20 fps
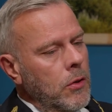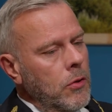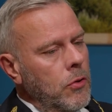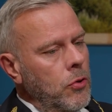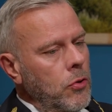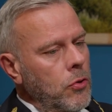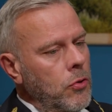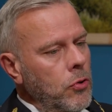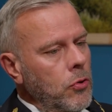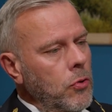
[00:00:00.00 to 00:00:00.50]

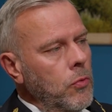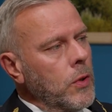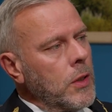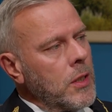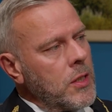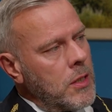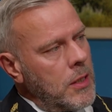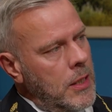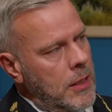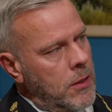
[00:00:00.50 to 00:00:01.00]
to do what
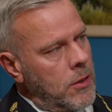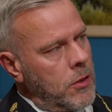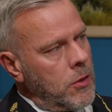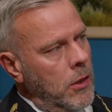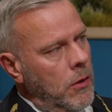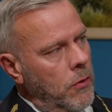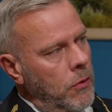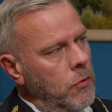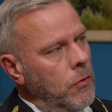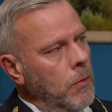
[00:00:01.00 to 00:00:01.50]
is
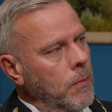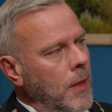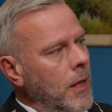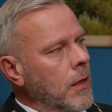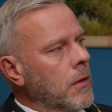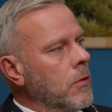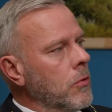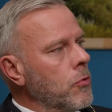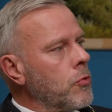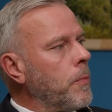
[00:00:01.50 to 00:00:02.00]
necessary to
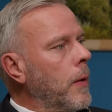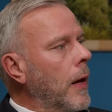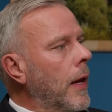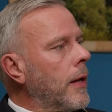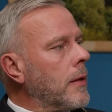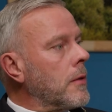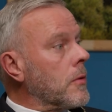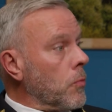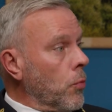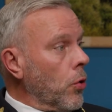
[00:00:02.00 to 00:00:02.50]
make those
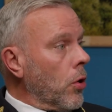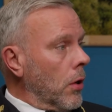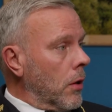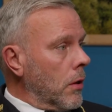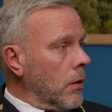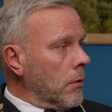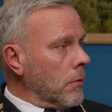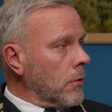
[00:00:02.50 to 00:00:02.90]
plans work.